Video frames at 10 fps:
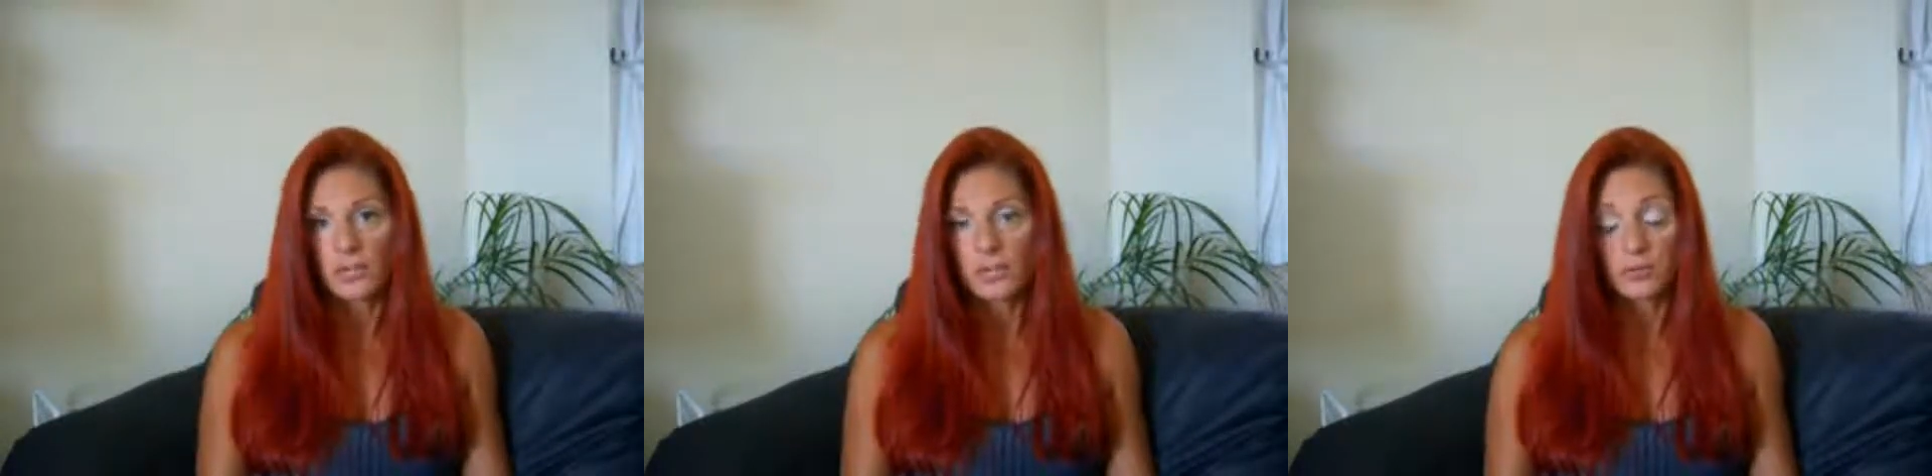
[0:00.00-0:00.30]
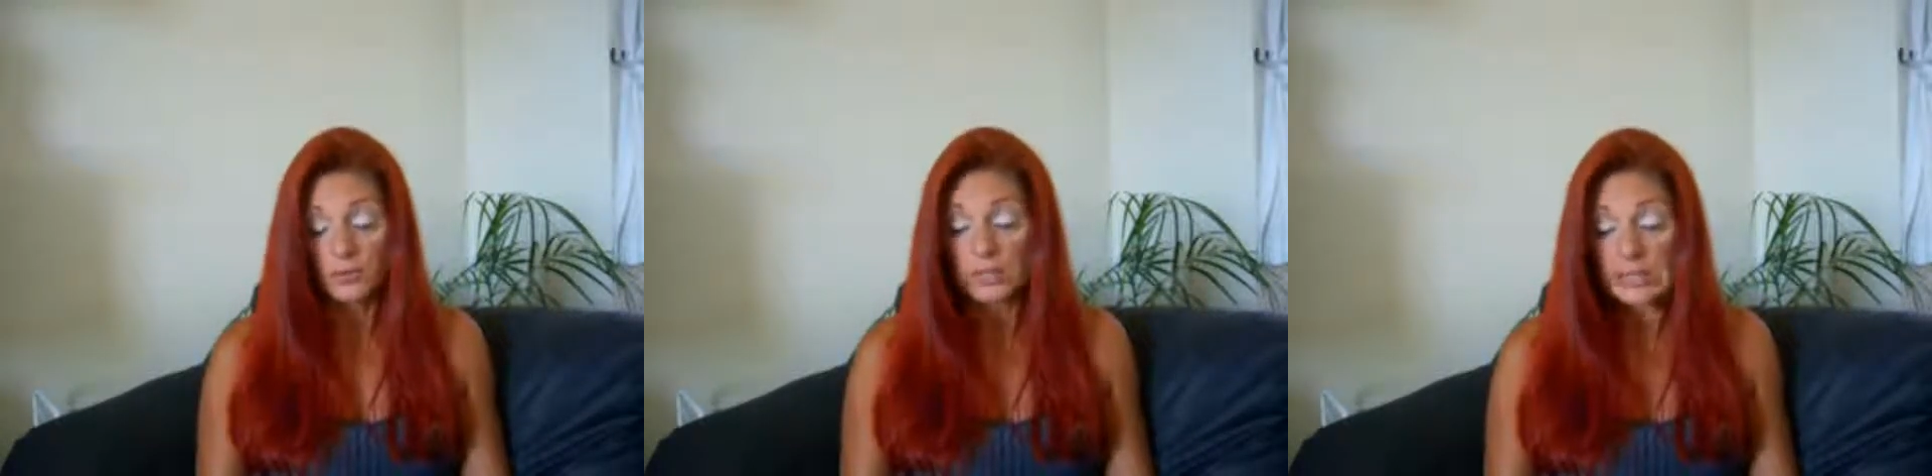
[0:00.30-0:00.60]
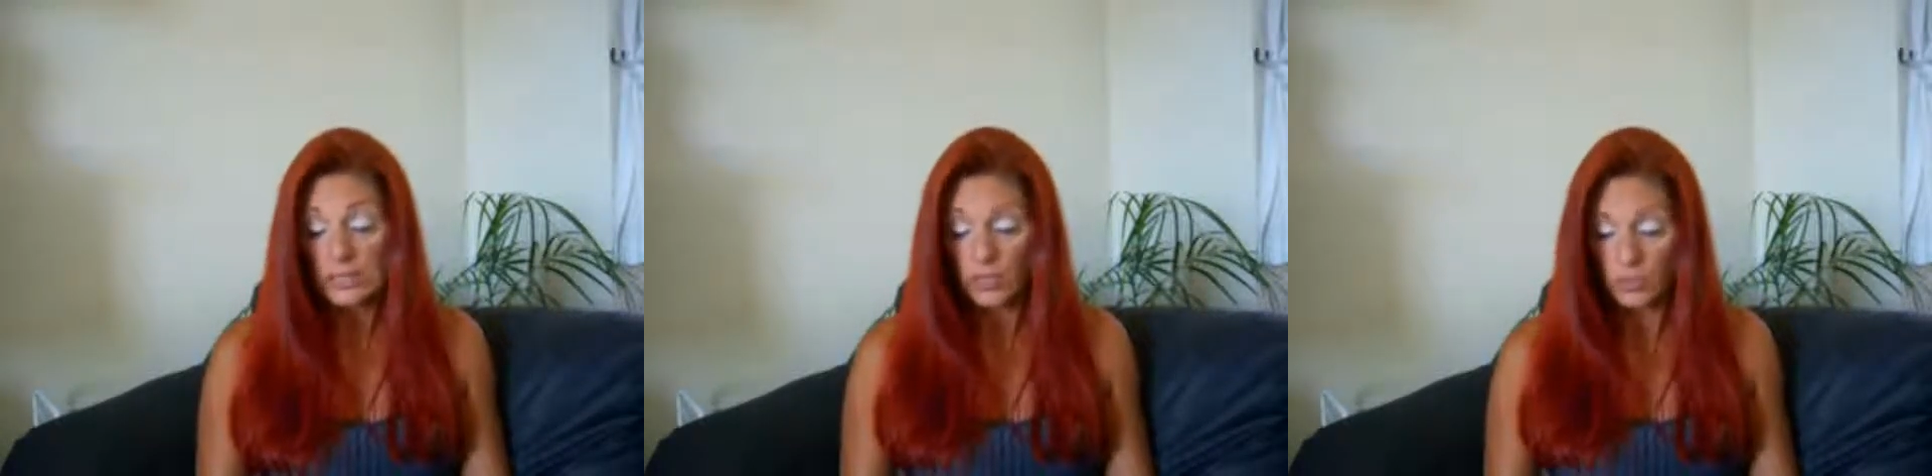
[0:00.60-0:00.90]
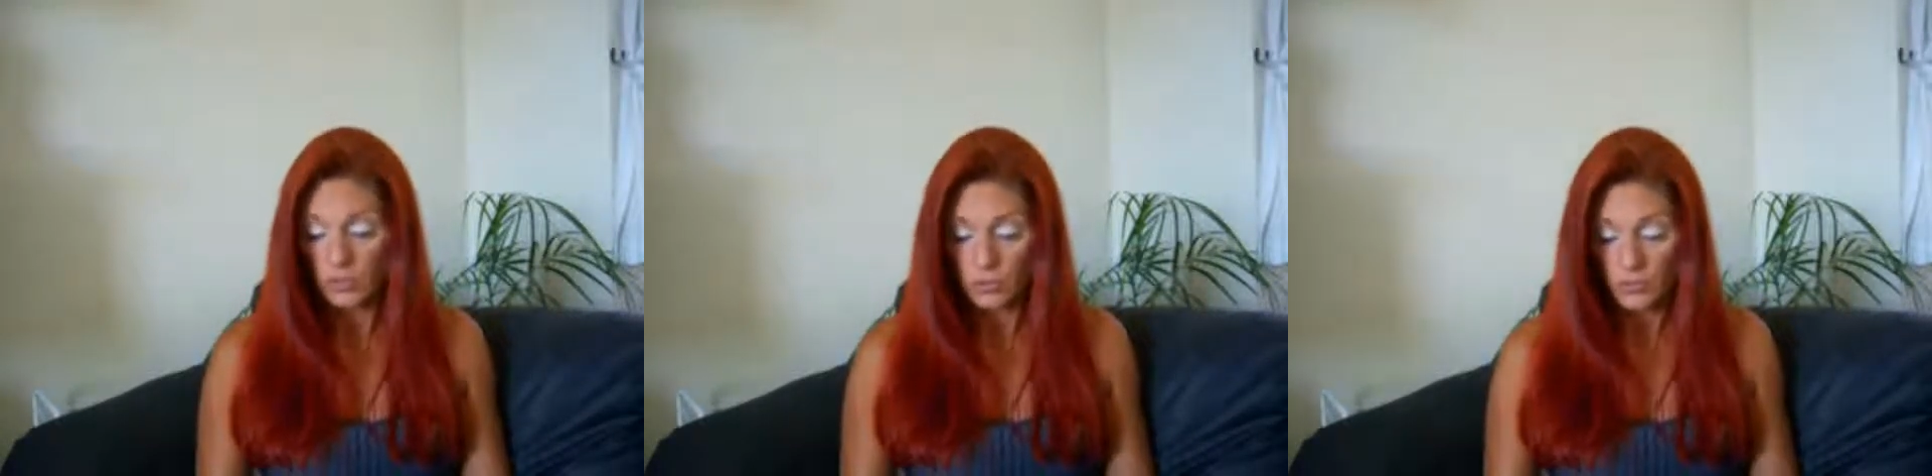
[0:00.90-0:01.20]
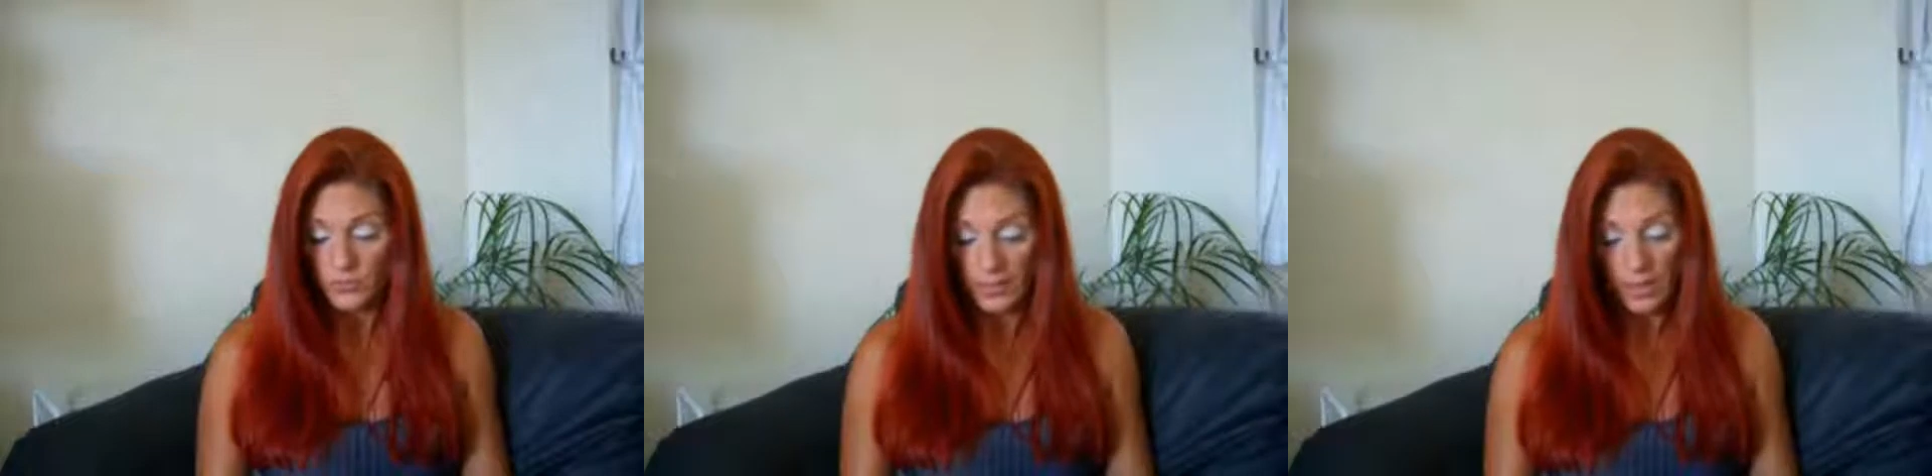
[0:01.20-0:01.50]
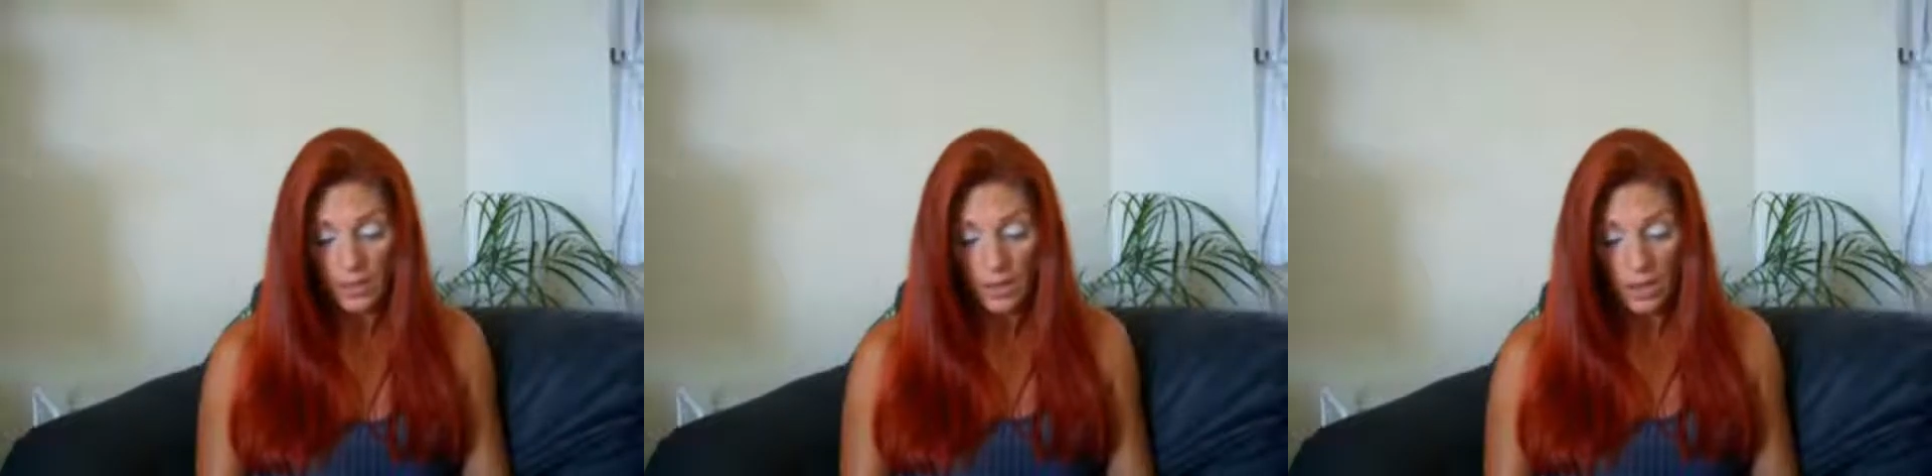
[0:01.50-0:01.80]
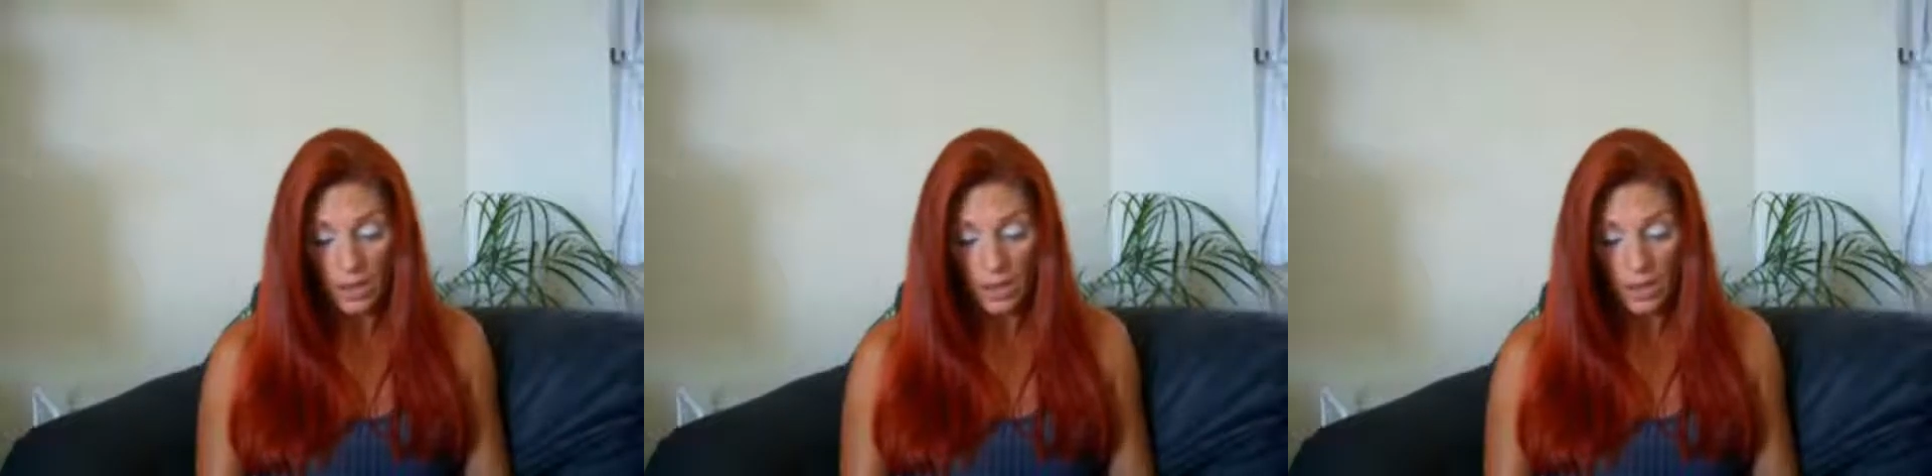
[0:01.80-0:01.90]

So you don't really need to go outdoors for that.